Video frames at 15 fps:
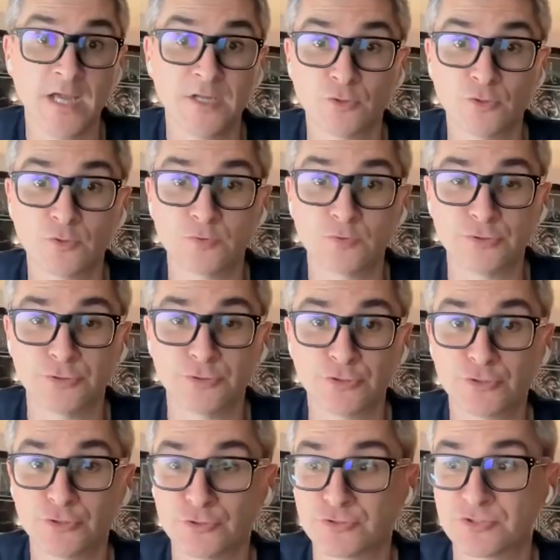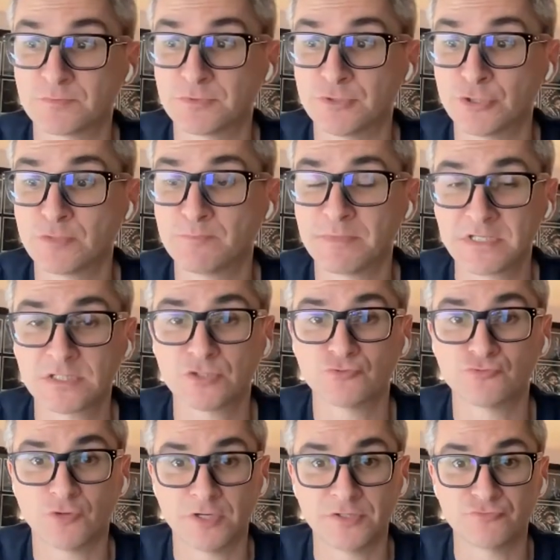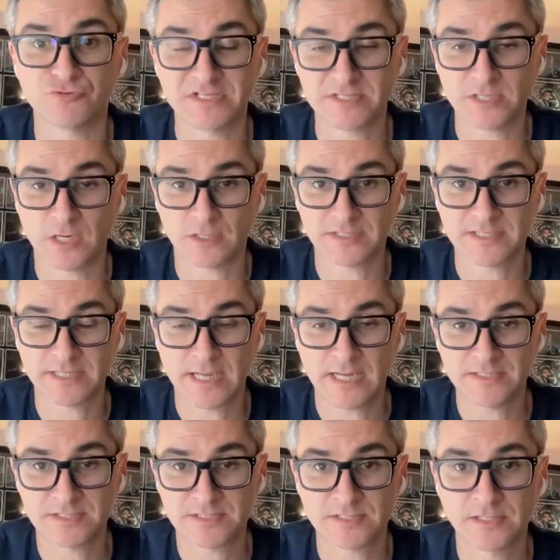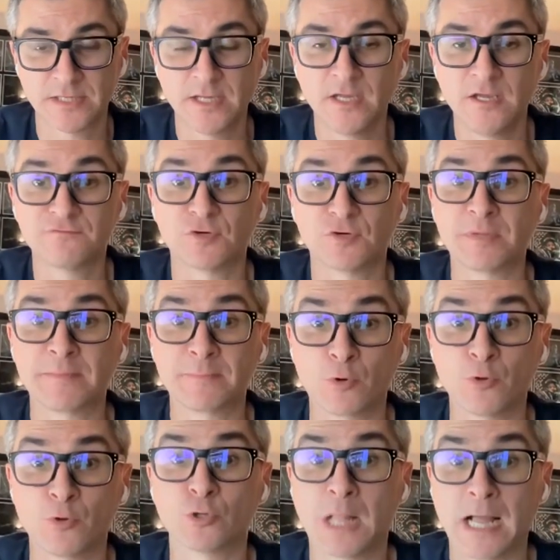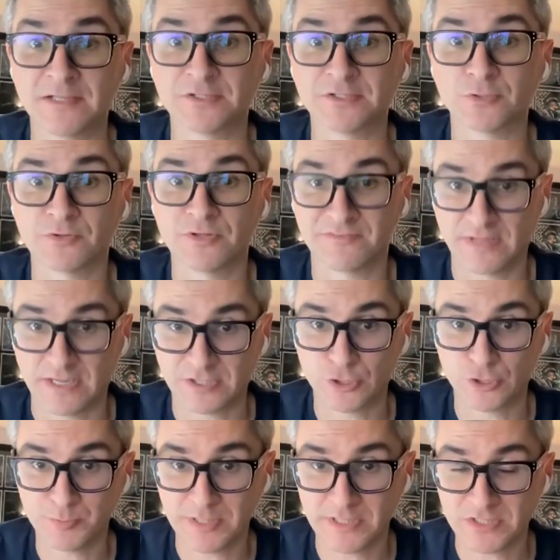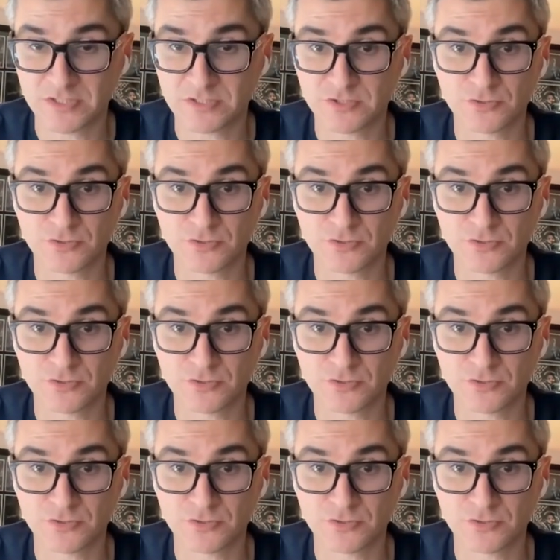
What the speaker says: no, you could basically run retargeting ads for people who landed on the thank you page.